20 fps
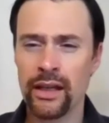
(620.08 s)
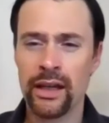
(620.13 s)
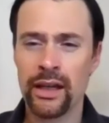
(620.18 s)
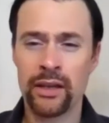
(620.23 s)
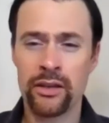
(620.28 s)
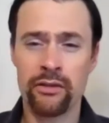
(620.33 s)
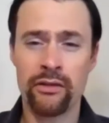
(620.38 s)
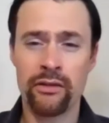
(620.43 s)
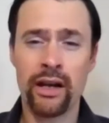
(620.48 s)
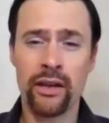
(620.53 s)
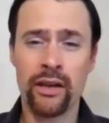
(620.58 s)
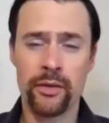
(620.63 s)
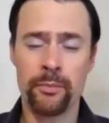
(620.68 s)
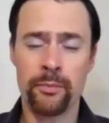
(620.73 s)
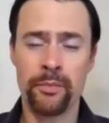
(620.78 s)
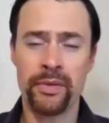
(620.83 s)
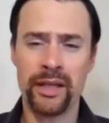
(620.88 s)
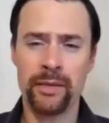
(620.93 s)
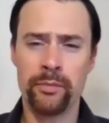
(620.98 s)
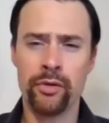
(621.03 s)
And there are other
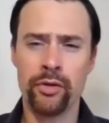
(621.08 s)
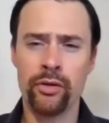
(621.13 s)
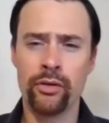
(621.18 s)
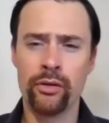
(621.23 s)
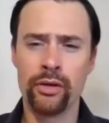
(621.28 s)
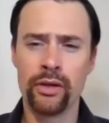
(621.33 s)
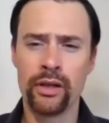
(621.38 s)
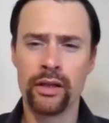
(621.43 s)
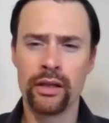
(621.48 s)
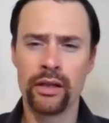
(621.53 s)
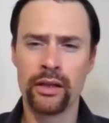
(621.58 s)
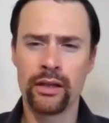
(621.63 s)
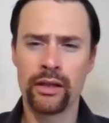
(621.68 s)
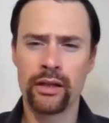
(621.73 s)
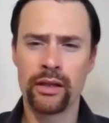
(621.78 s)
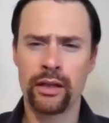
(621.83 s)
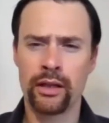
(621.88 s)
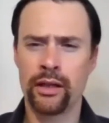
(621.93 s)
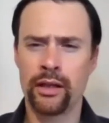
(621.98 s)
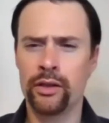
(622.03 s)
people
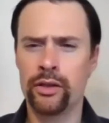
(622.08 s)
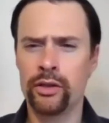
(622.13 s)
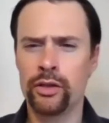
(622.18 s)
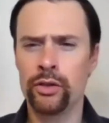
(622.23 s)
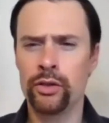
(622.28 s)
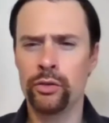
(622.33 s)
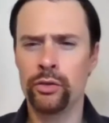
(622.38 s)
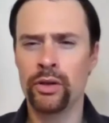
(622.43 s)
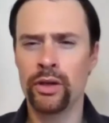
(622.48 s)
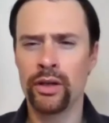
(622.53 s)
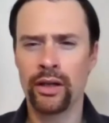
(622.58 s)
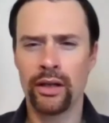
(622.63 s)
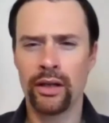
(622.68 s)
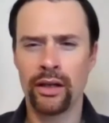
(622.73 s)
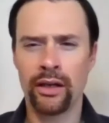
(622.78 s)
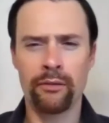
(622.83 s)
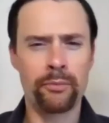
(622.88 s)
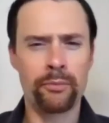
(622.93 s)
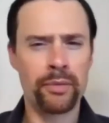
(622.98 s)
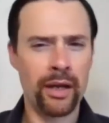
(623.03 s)
uh, who
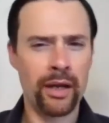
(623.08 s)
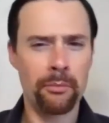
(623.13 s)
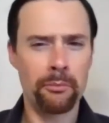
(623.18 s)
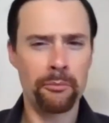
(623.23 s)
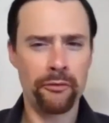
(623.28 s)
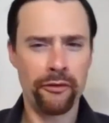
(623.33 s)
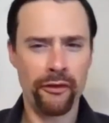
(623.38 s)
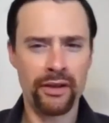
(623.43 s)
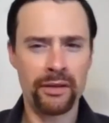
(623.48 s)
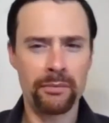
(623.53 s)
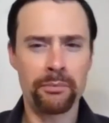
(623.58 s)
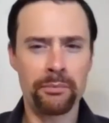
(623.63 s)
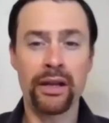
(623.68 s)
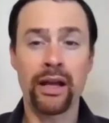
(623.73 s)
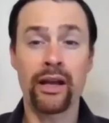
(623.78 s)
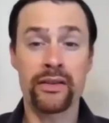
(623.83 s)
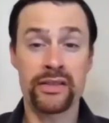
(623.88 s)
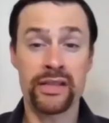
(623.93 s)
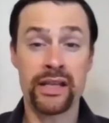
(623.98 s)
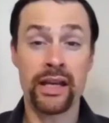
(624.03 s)
have become very
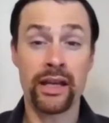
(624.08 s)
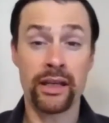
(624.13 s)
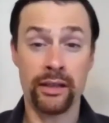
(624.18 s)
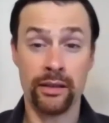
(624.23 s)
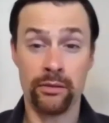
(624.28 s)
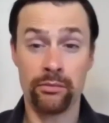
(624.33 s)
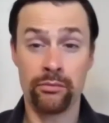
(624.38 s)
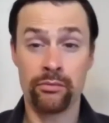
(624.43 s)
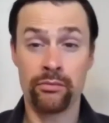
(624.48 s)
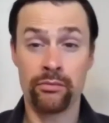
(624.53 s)
blasé.